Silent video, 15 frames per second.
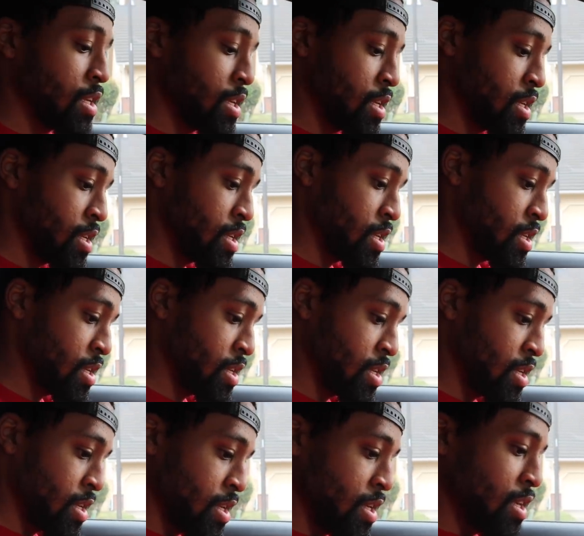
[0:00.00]
Feels
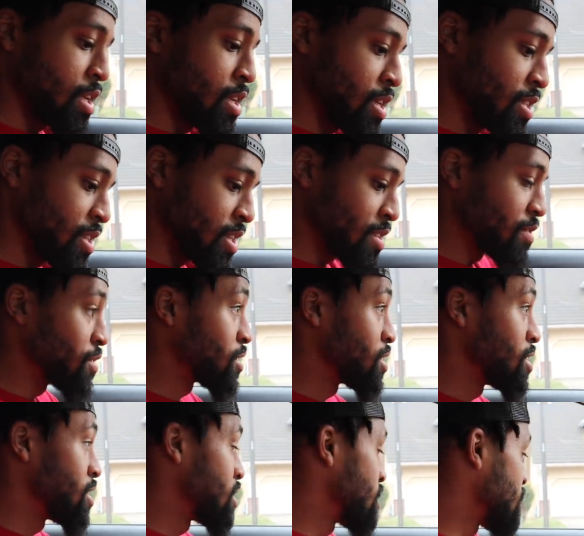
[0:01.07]
good. It does feel good.